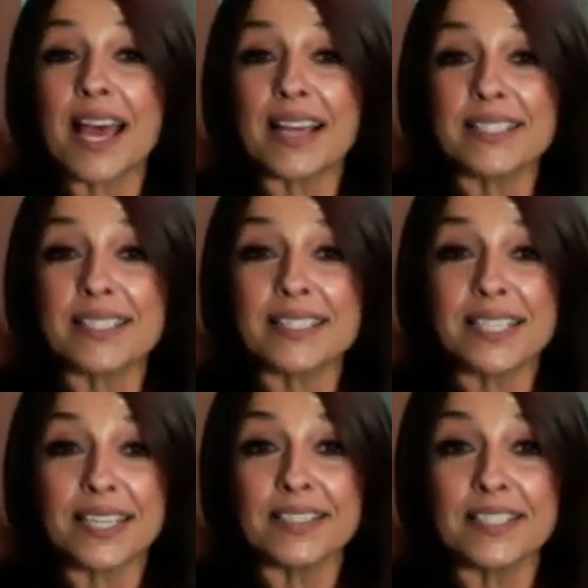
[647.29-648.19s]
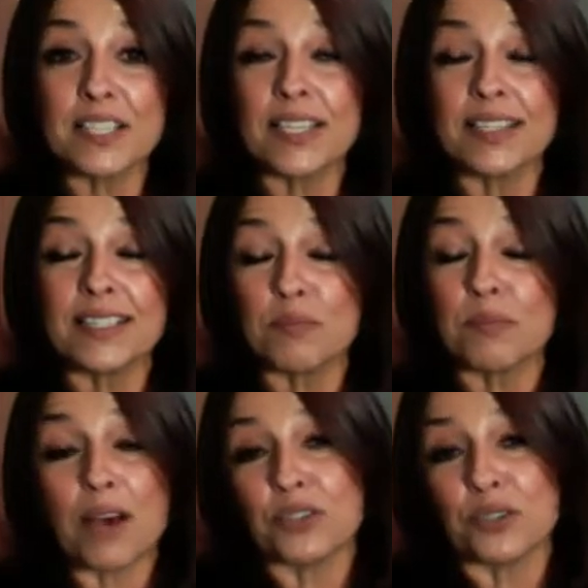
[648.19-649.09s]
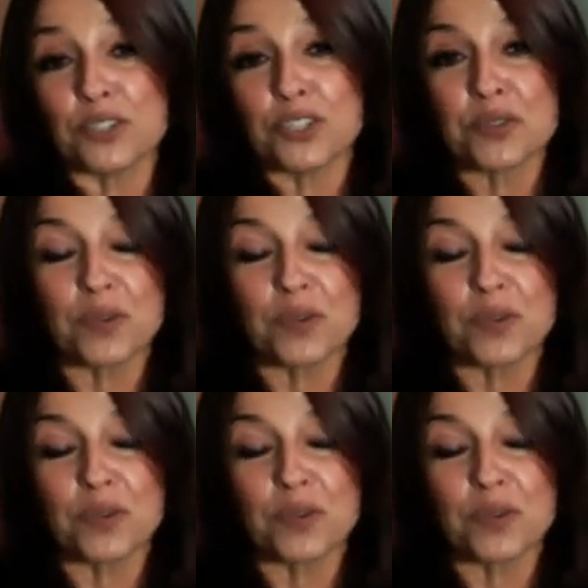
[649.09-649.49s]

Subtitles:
assets it is about nurturing.